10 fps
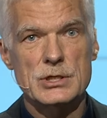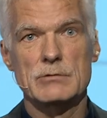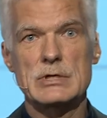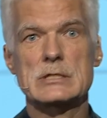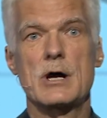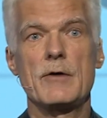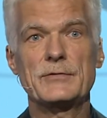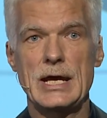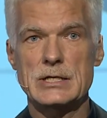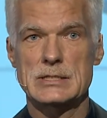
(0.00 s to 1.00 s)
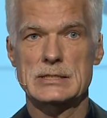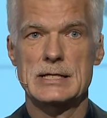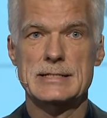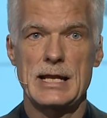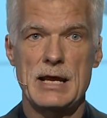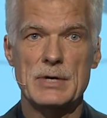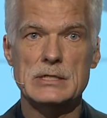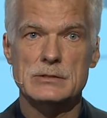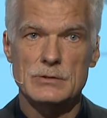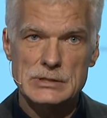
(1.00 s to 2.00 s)
and resolve tensions and
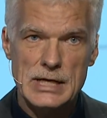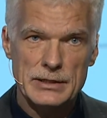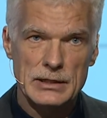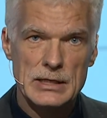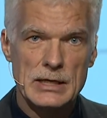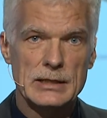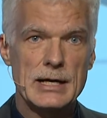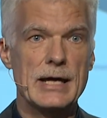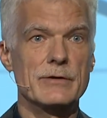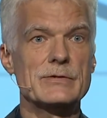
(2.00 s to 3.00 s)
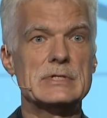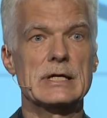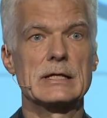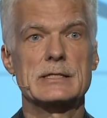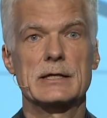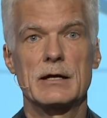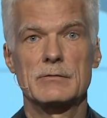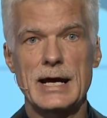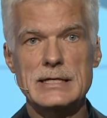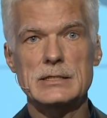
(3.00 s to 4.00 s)
dilemmas. Those are the kind of skills that are
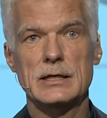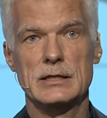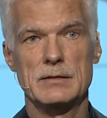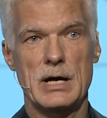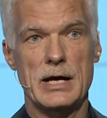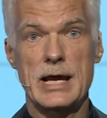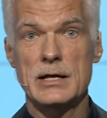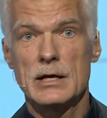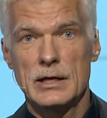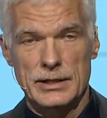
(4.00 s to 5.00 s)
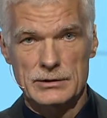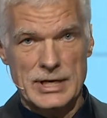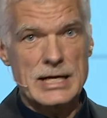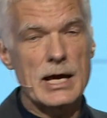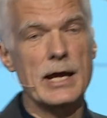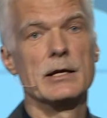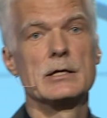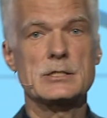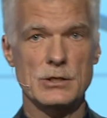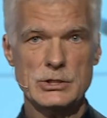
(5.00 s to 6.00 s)
rising in demand. And the green line,
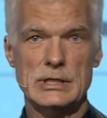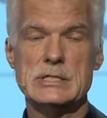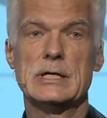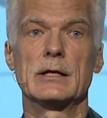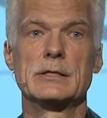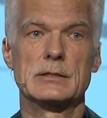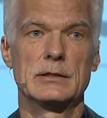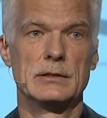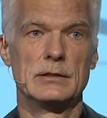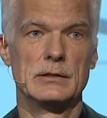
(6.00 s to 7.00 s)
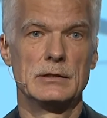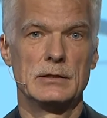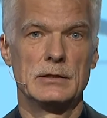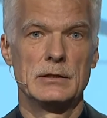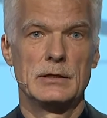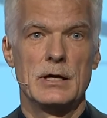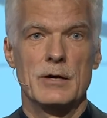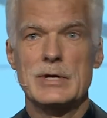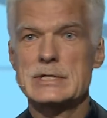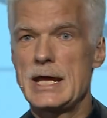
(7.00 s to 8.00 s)
social skills.
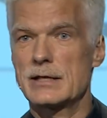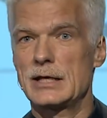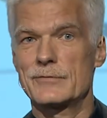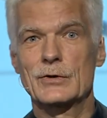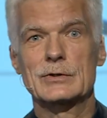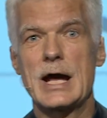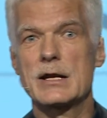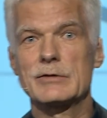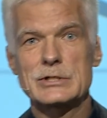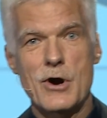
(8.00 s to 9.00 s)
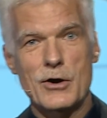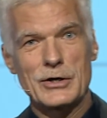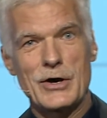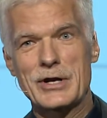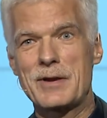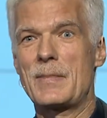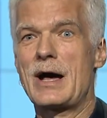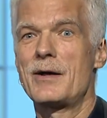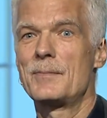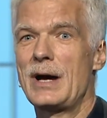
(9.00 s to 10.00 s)
We take that for granted. We talk a lot
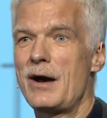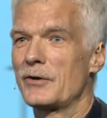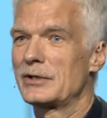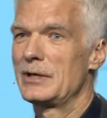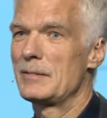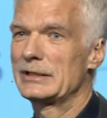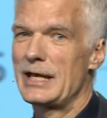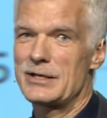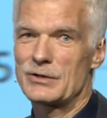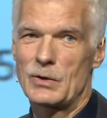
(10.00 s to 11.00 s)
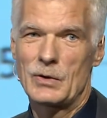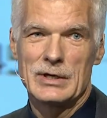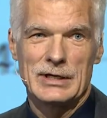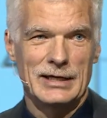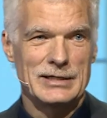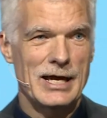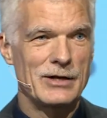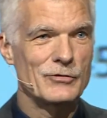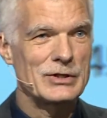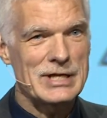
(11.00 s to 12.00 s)
about but then, at the
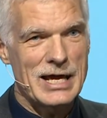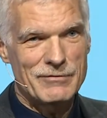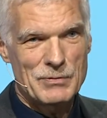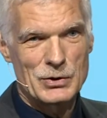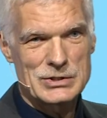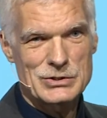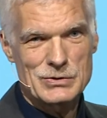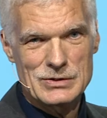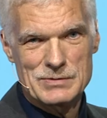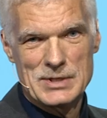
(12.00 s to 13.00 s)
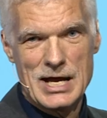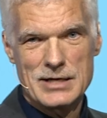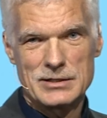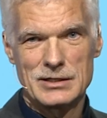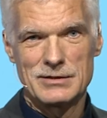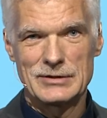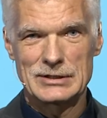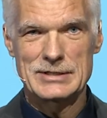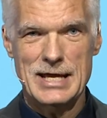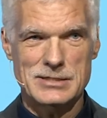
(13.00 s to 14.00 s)
end of the day, we put students behind
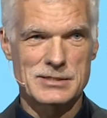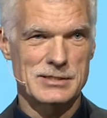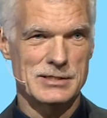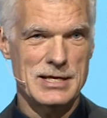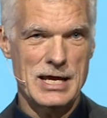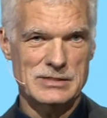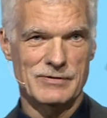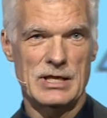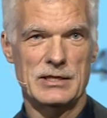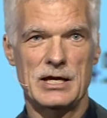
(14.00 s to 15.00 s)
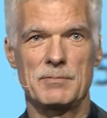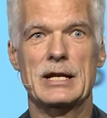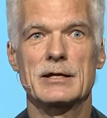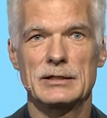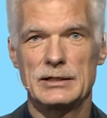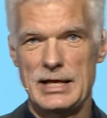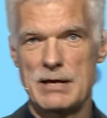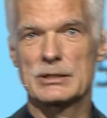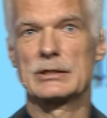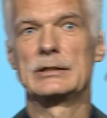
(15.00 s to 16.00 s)
individual desks and test whether they are better than the
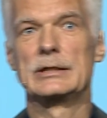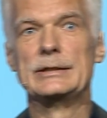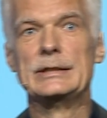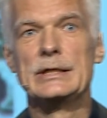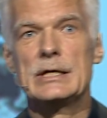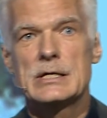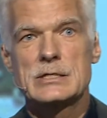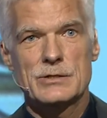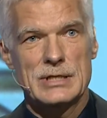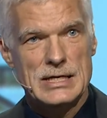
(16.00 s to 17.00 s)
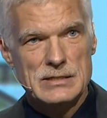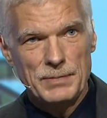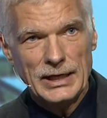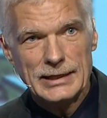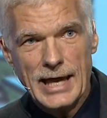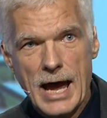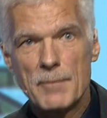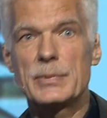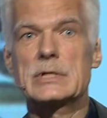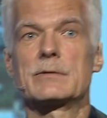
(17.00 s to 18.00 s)
neighbor. So there's a big
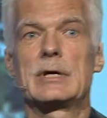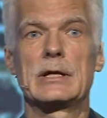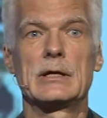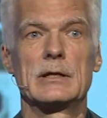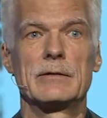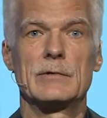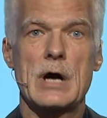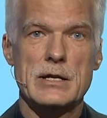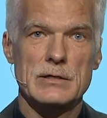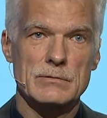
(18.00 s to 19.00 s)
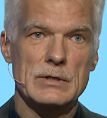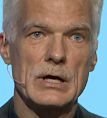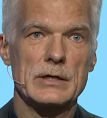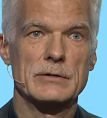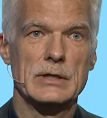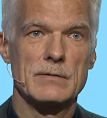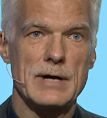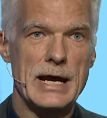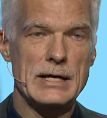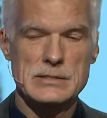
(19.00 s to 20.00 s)
gap between what the world
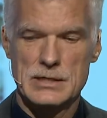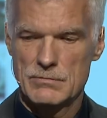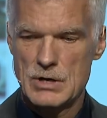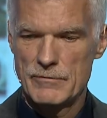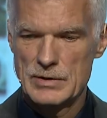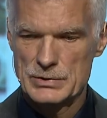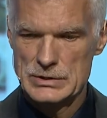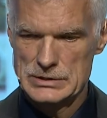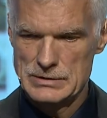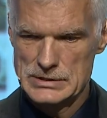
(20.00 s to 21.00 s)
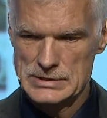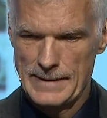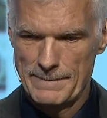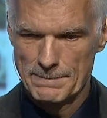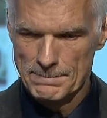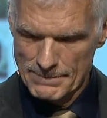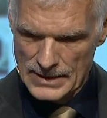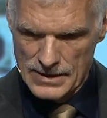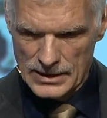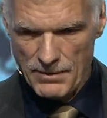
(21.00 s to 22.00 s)
requires and what we produce.
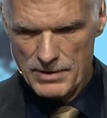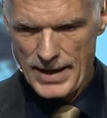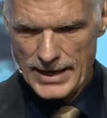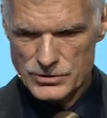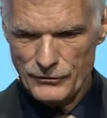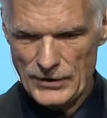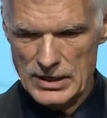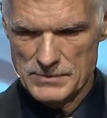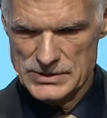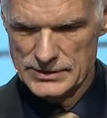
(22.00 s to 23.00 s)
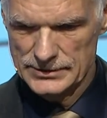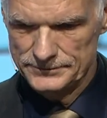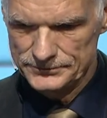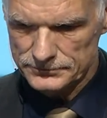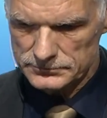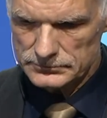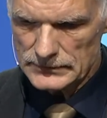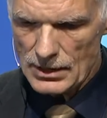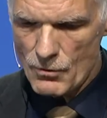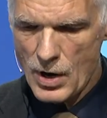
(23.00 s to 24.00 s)
Coming back to firms,
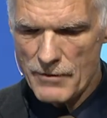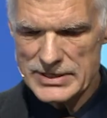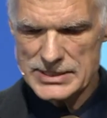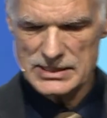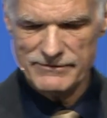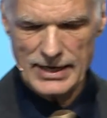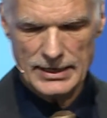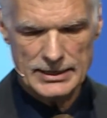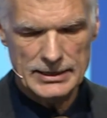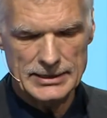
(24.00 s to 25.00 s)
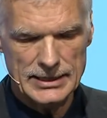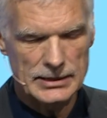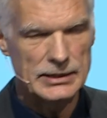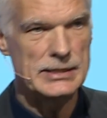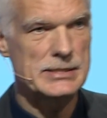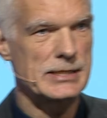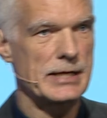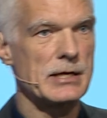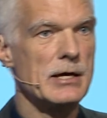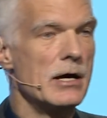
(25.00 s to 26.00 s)
what we see very clearly is
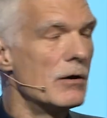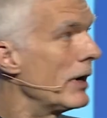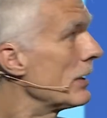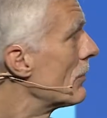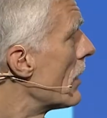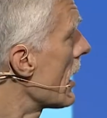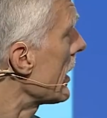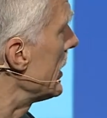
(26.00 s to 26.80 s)
that when you work in